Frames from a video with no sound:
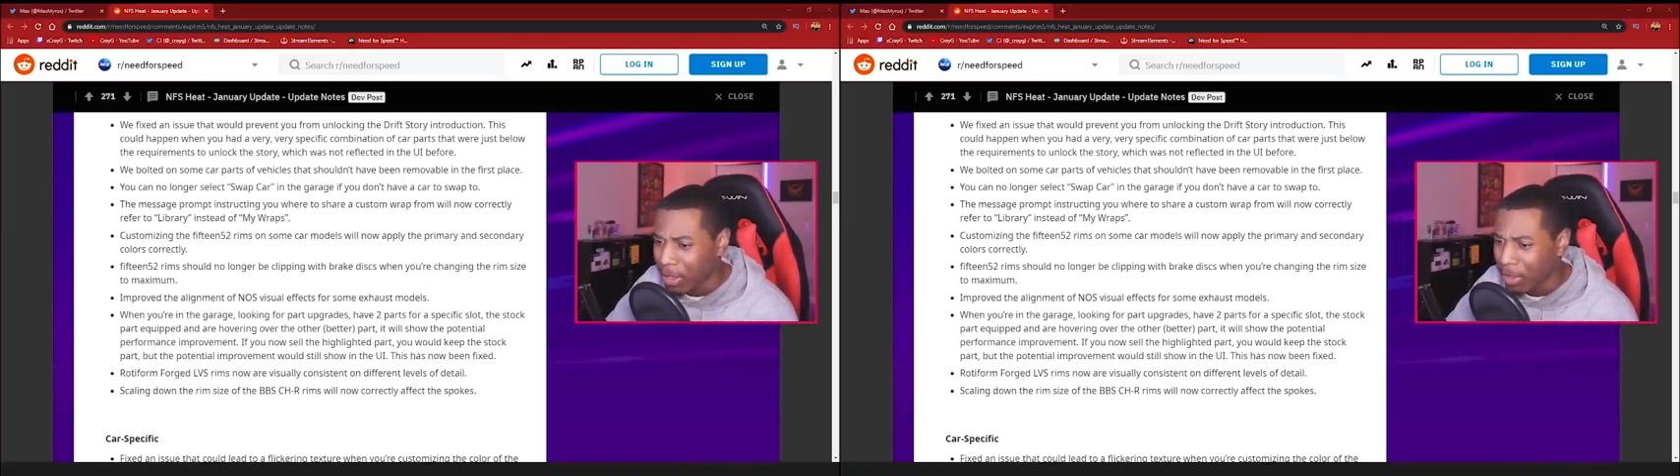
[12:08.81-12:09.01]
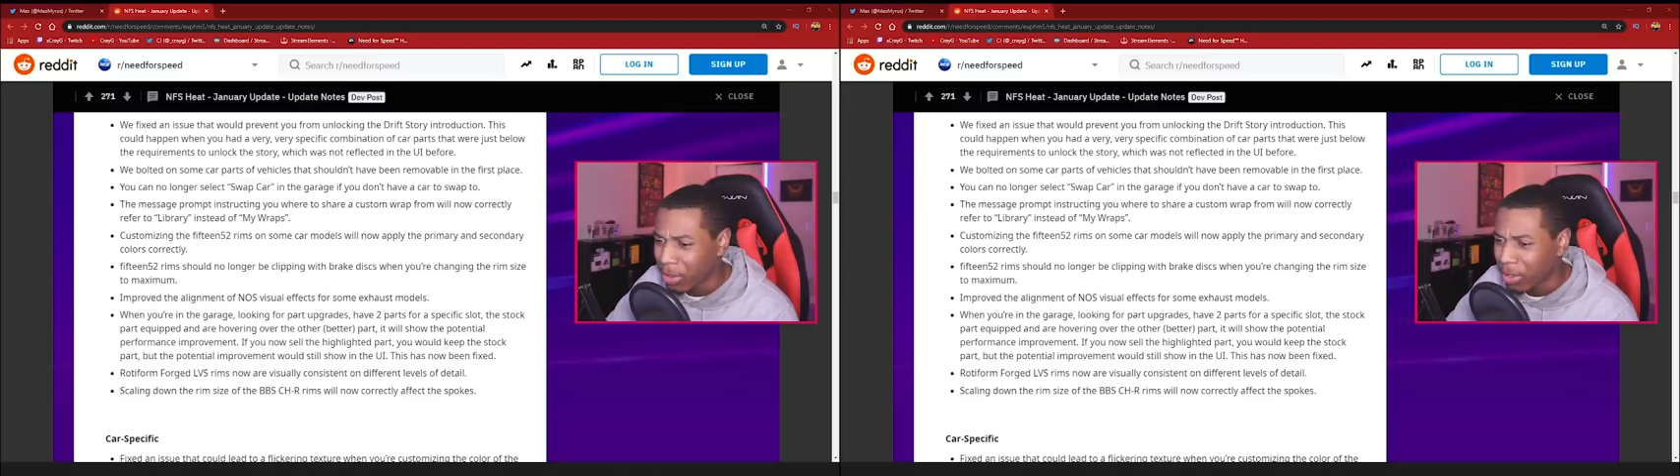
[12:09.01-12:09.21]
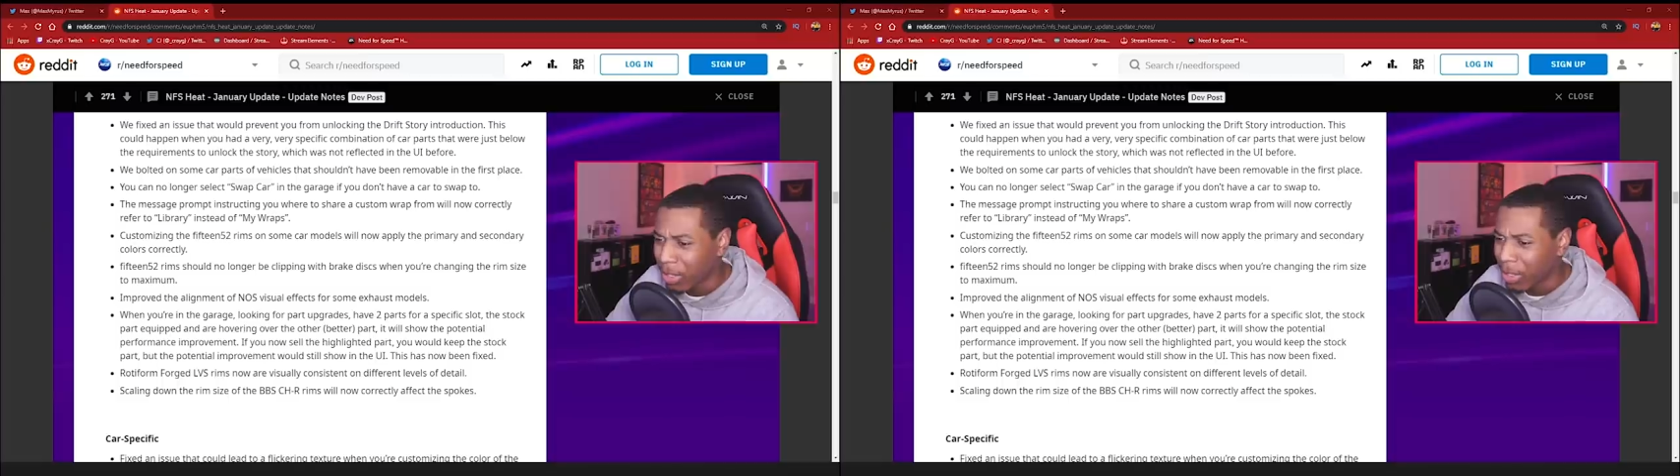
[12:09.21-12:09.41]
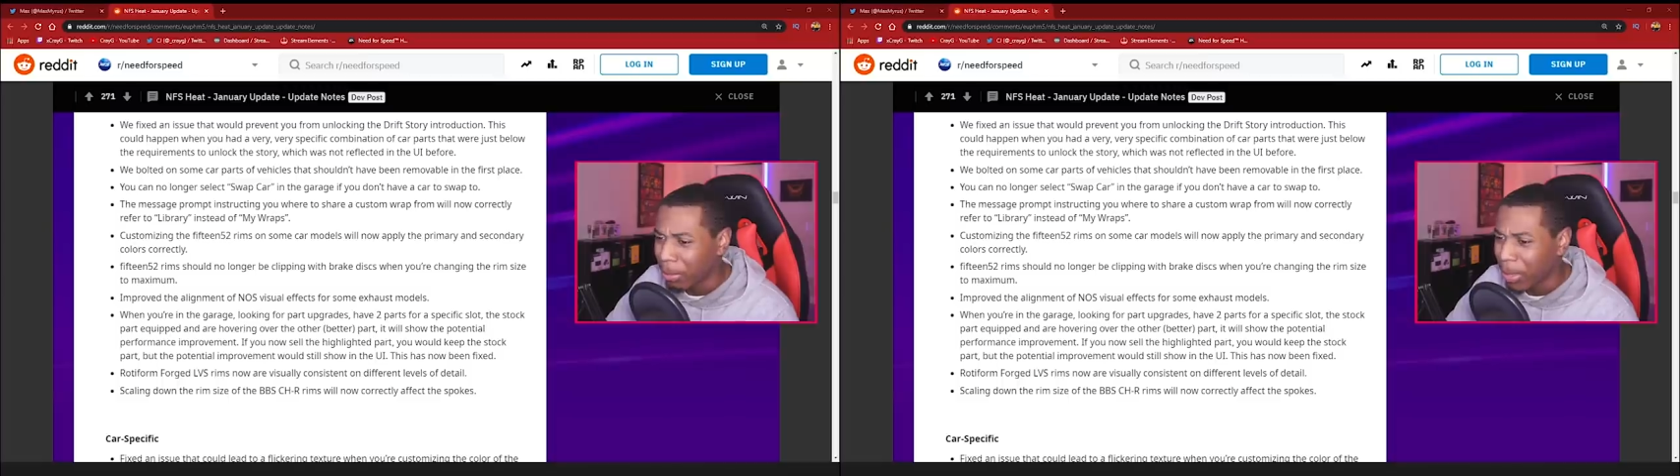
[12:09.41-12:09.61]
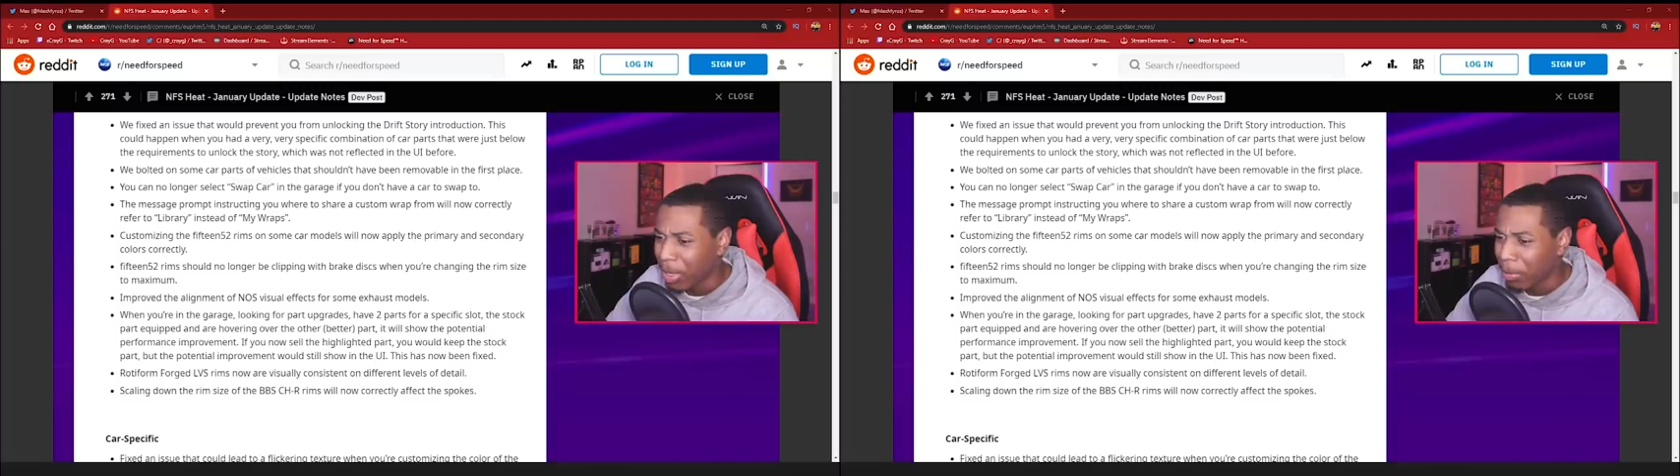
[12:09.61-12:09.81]
other
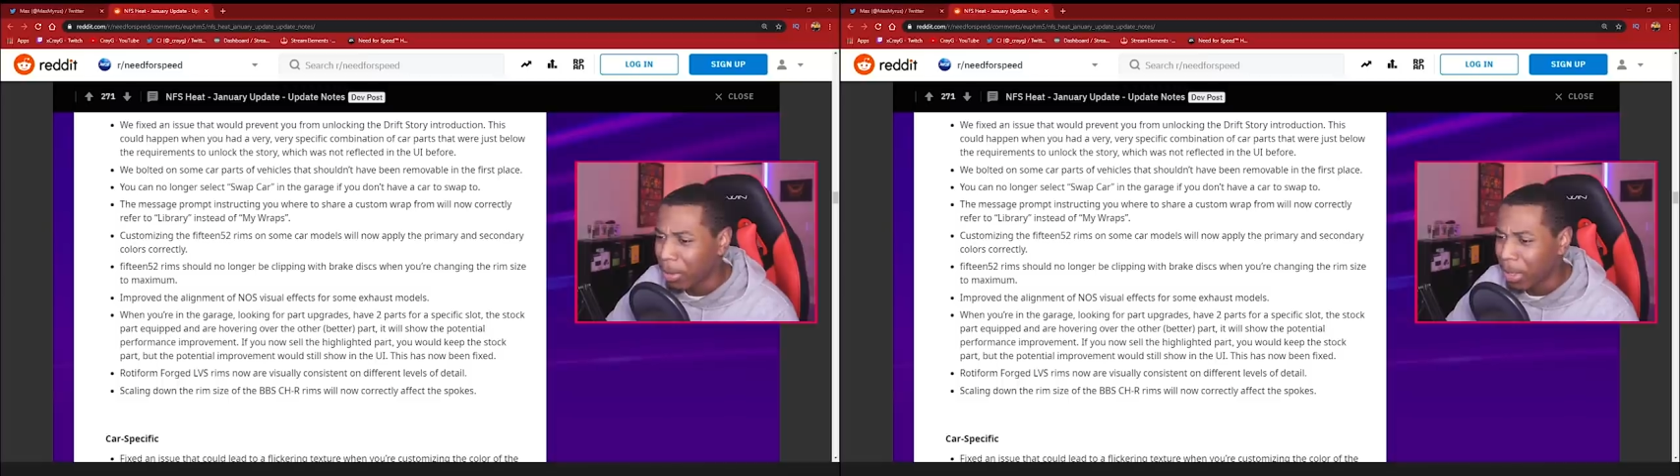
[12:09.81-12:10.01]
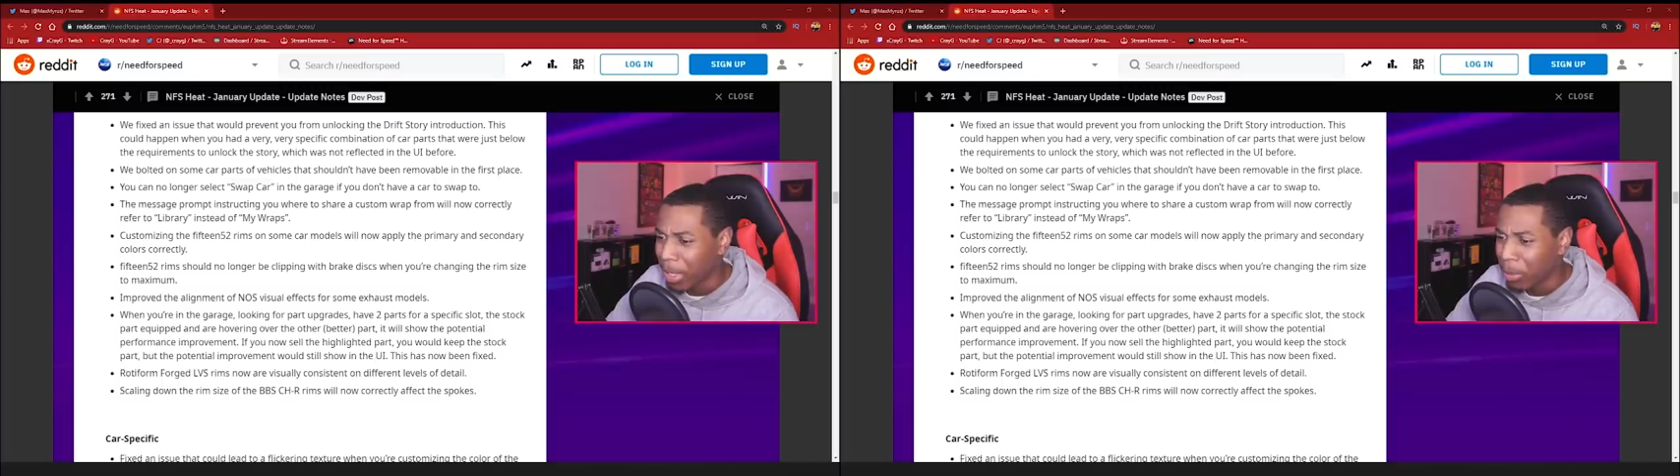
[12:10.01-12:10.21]
better part,